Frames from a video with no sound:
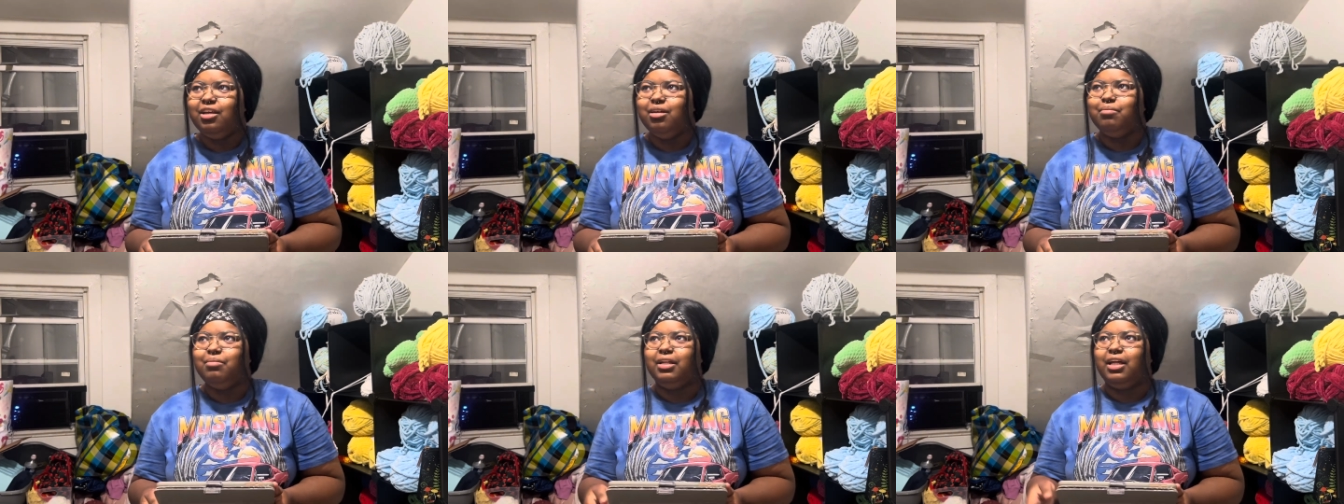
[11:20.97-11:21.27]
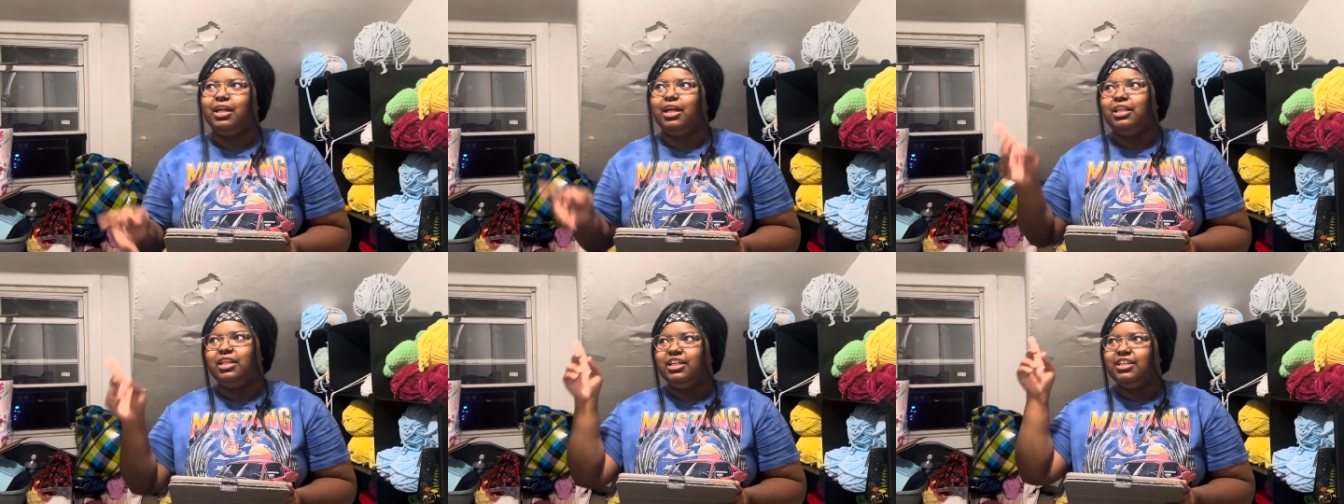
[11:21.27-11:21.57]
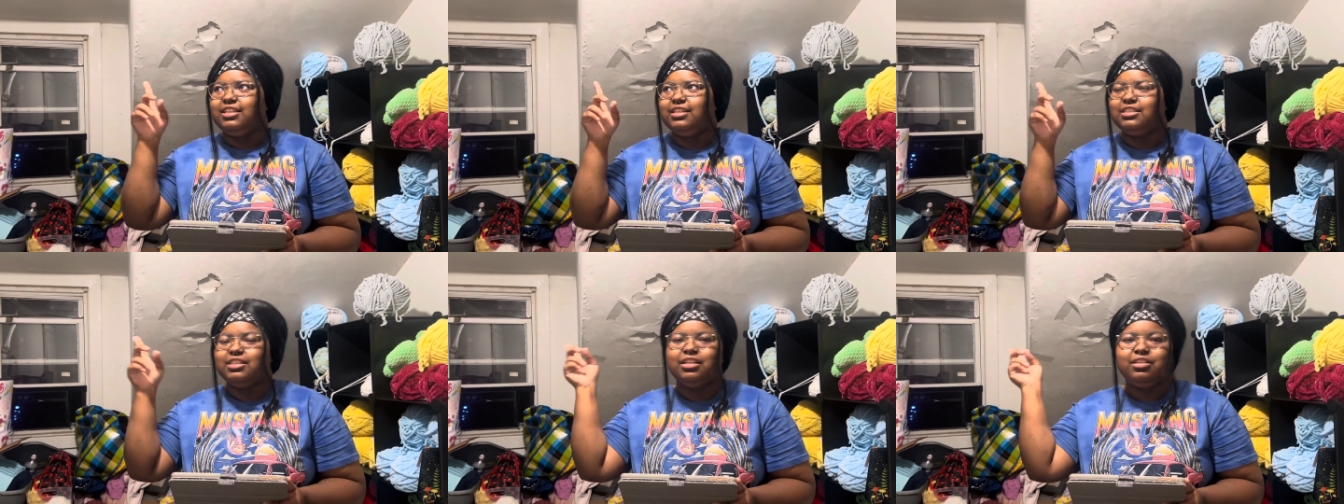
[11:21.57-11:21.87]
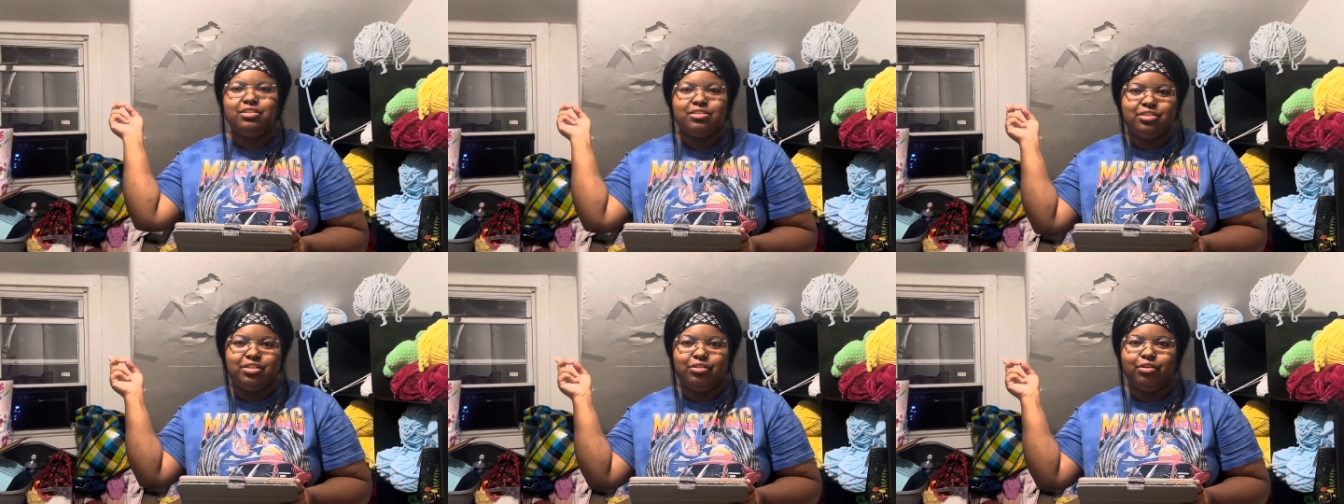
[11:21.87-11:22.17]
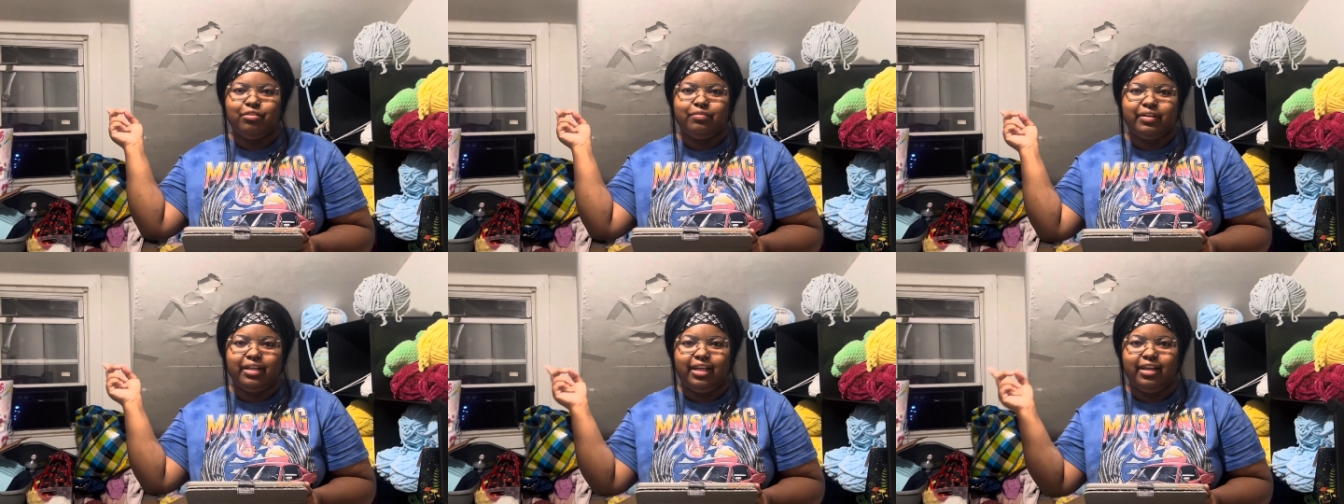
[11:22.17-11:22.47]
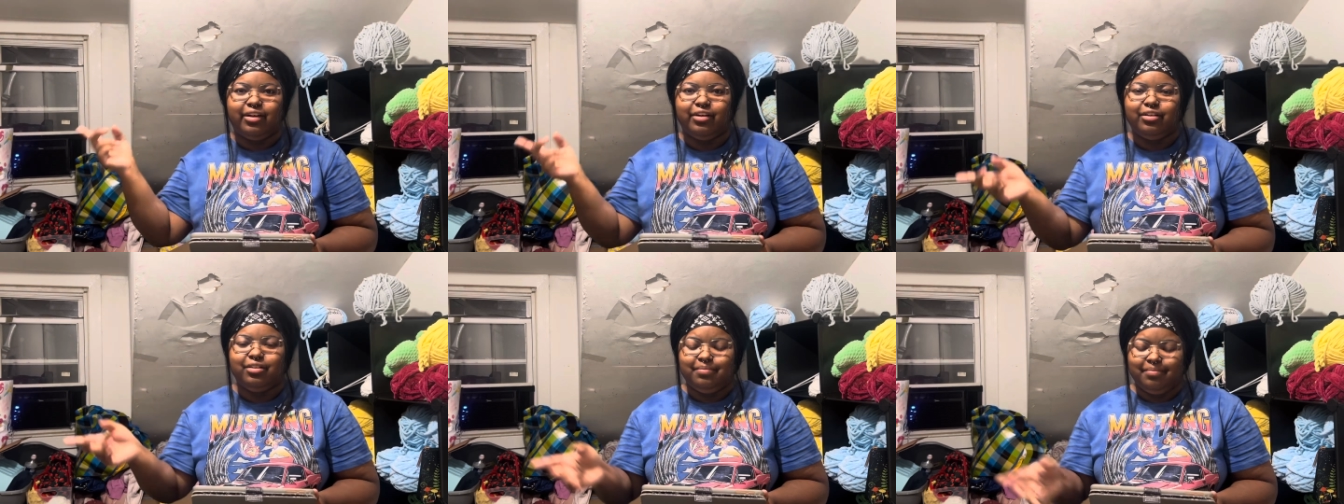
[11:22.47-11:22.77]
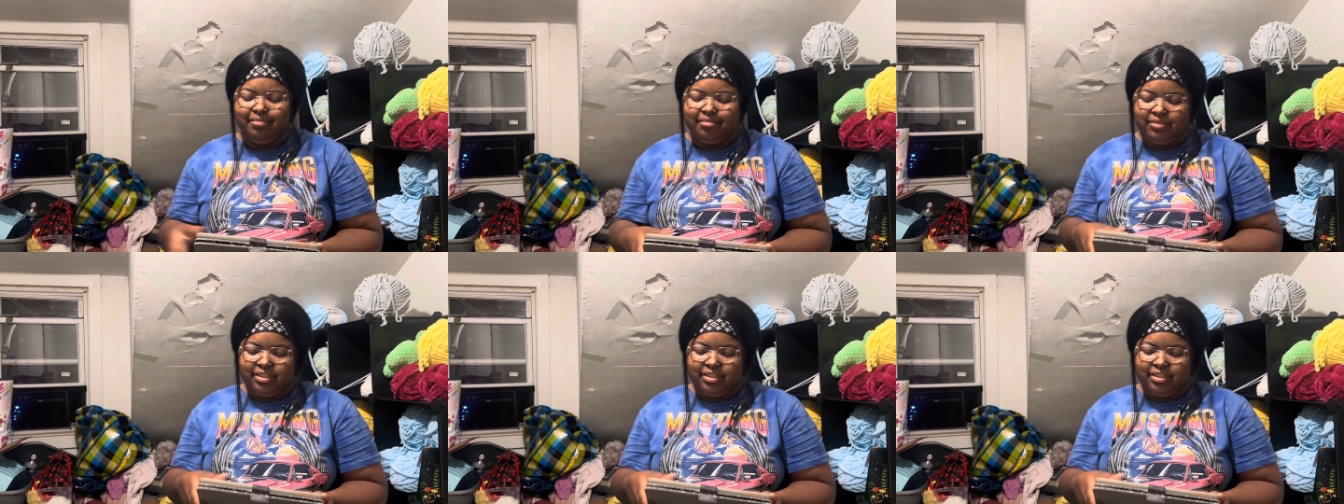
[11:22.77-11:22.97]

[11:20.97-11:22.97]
But I got like these other two over here."